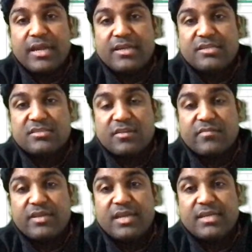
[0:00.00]
and
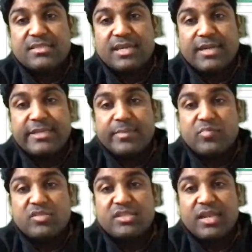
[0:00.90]
discovery as they attempt
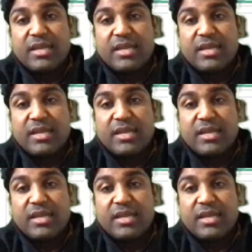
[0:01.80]
to sell